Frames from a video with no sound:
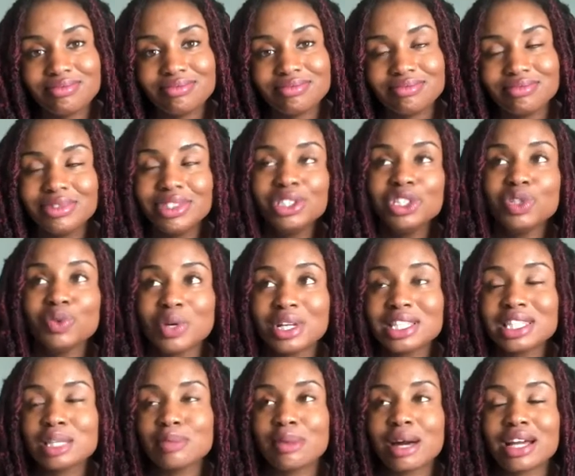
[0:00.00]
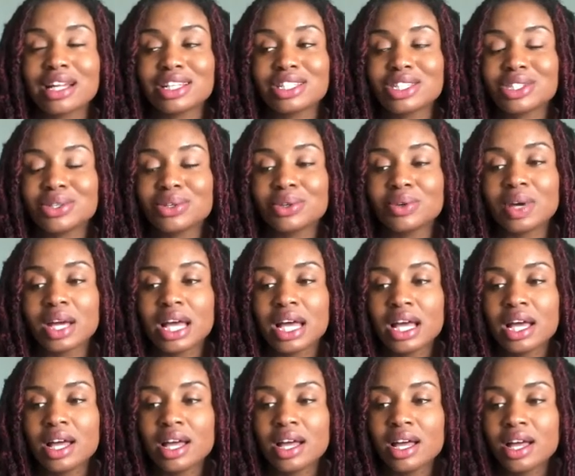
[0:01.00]
Do you want somebody to
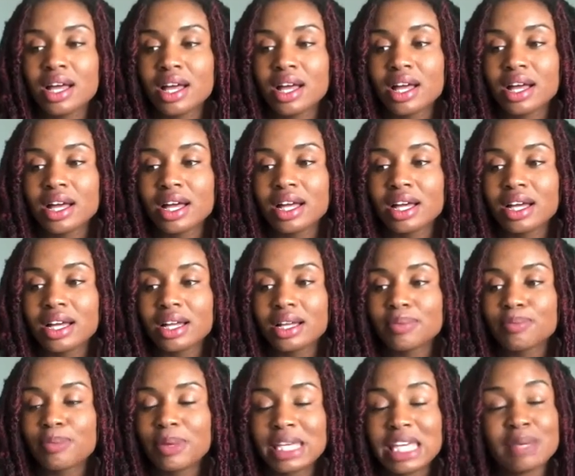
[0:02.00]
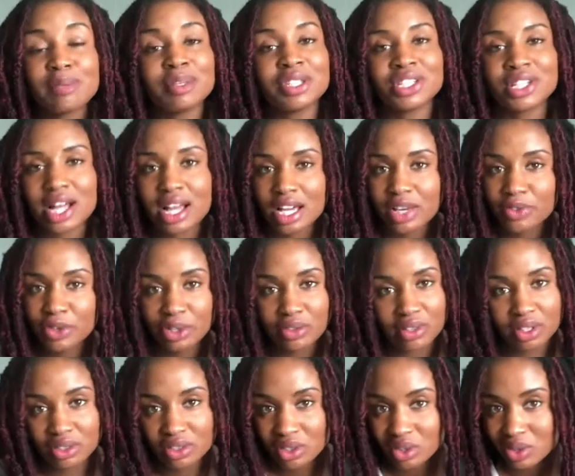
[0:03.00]
be keeping track of your
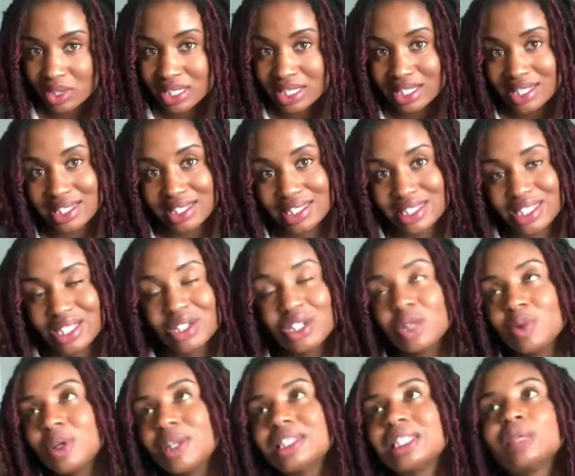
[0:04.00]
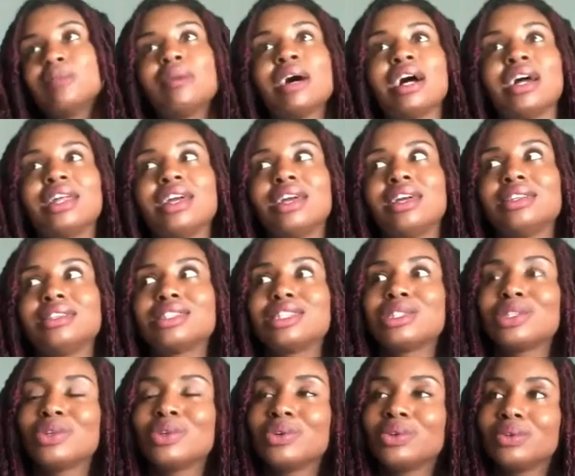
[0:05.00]
wrongdoings? Do you want somebody
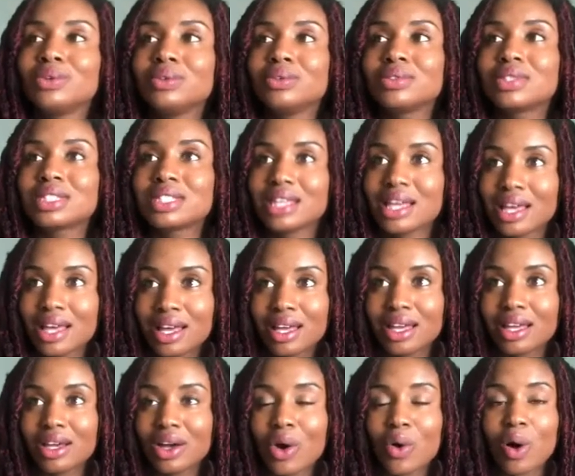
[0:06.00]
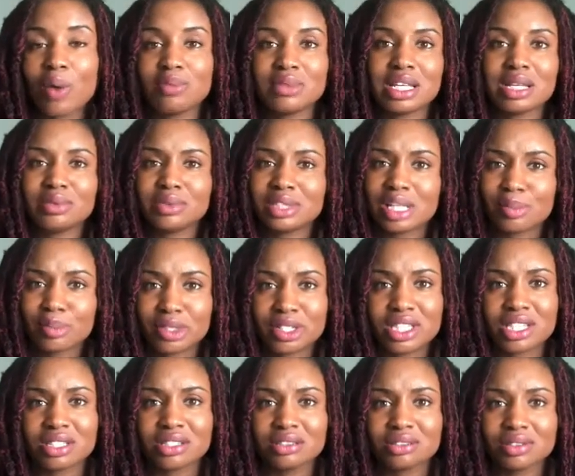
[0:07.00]
to say, oh, I'm done with that person?
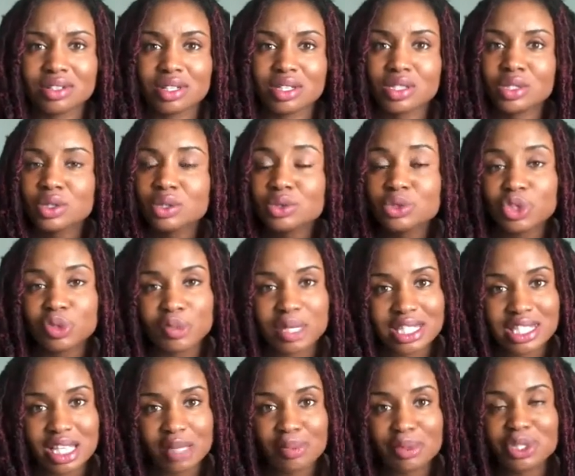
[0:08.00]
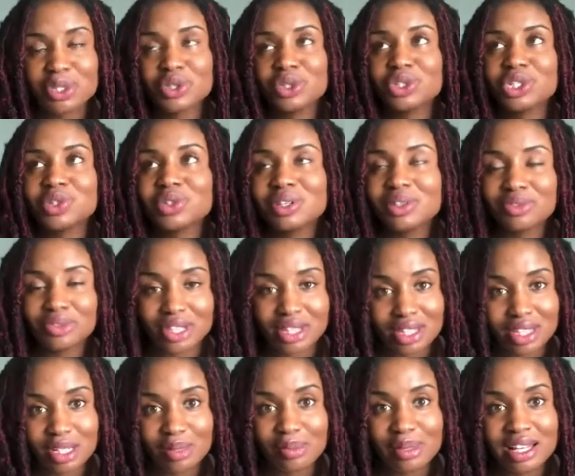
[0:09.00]
As soon as you mess up, as soon as you offend
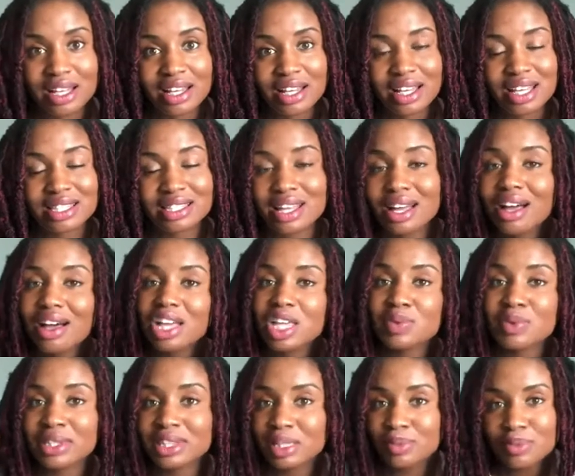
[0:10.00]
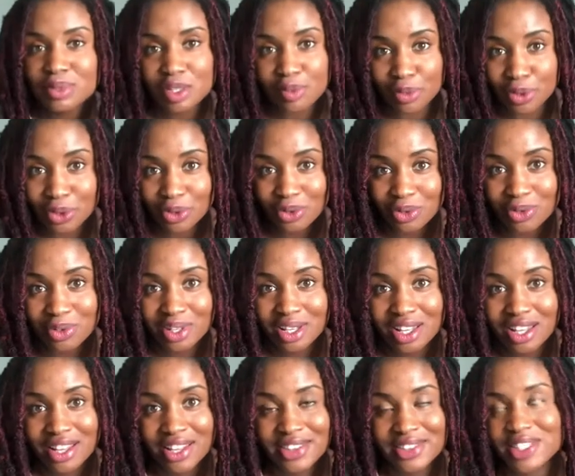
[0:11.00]
them, is that how you want them to move?
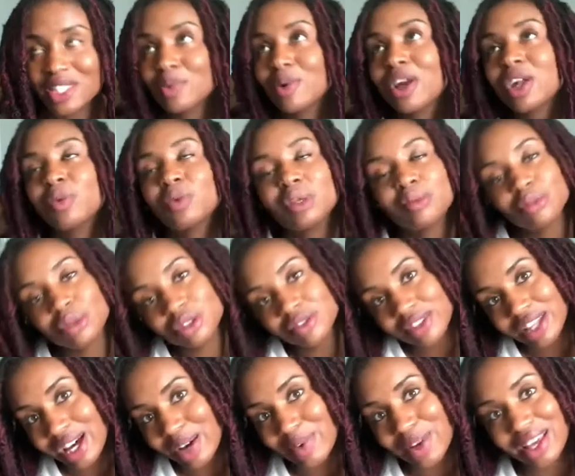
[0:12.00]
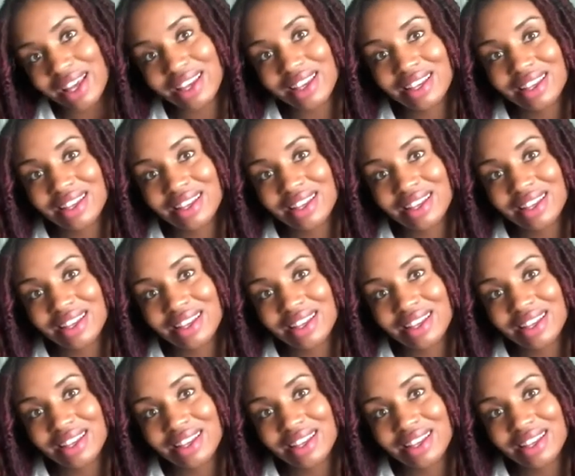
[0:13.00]
So why do we move that way?